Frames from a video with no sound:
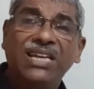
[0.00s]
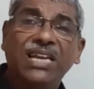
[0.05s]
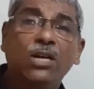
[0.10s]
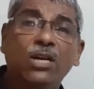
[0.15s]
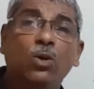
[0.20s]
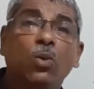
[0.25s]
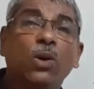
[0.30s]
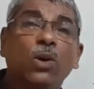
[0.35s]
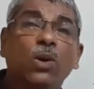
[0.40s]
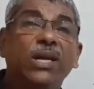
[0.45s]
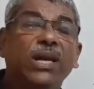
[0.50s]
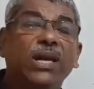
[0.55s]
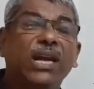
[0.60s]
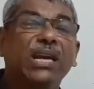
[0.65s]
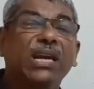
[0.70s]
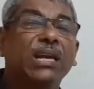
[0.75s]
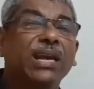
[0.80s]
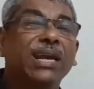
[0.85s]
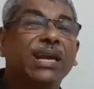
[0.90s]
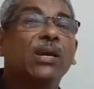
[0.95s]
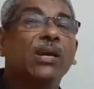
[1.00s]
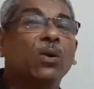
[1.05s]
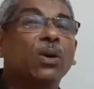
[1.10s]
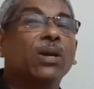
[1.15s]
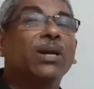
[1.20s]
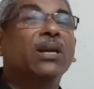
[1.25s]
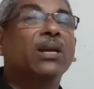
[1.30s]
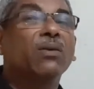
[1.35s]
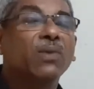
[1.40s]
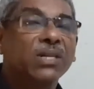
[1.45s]
equally in equal
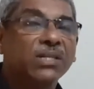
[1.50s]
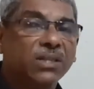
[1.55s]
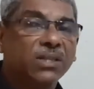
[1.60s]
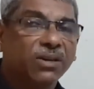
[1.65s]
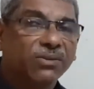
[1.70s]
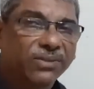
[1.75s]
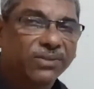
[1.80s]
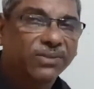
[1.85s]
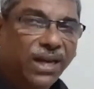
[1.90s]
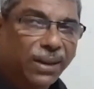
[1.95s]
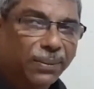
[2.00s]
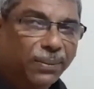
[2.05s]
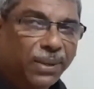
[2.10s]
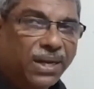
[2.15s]
intervals of time.